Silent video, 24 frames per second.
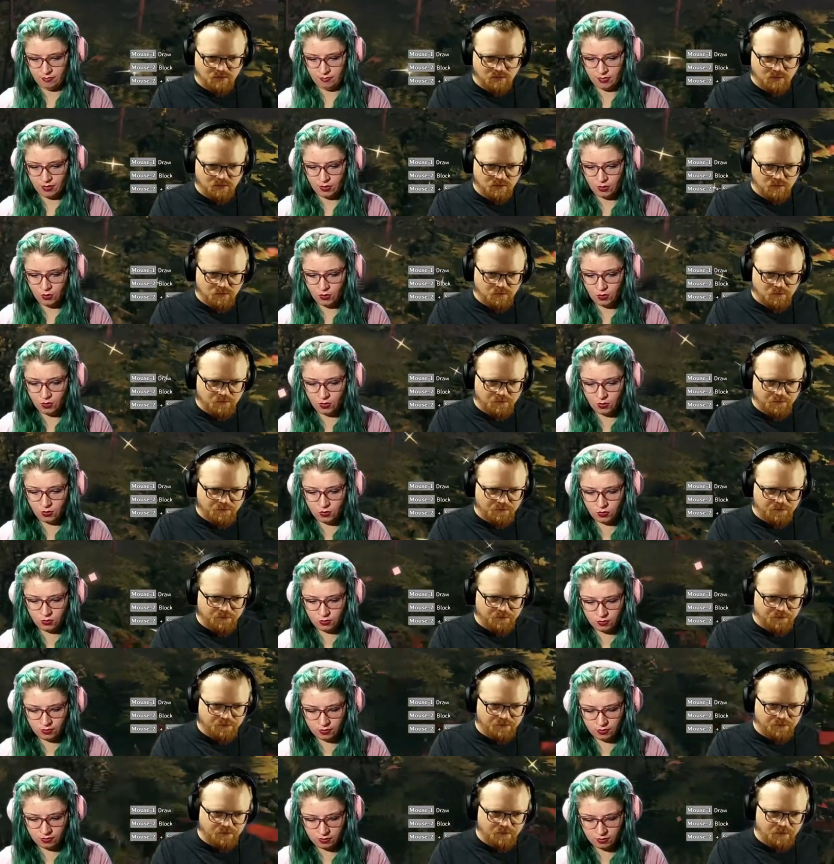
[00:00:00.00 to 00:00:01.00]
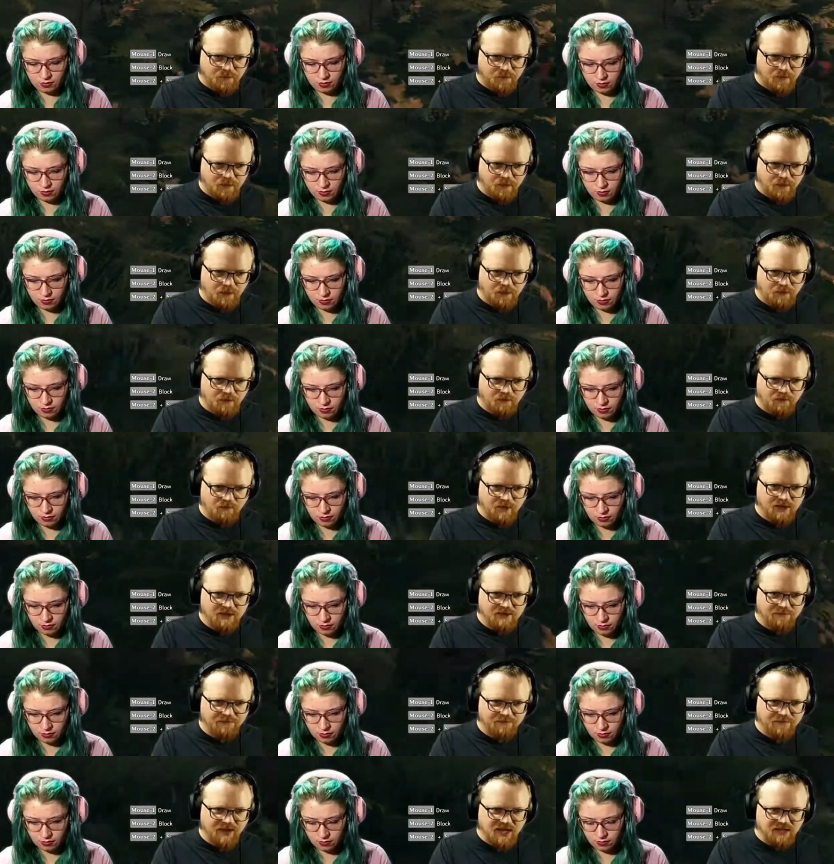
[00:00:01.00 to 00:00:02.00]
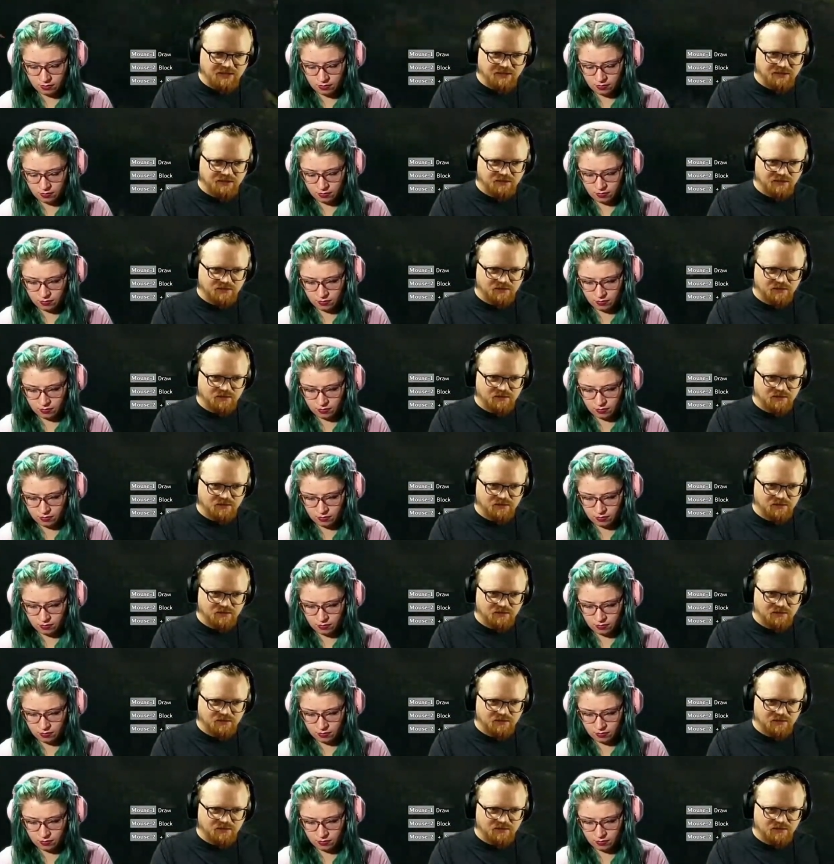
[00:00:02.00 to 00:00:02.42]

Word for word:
Speaker 1: Woo! Right in the face.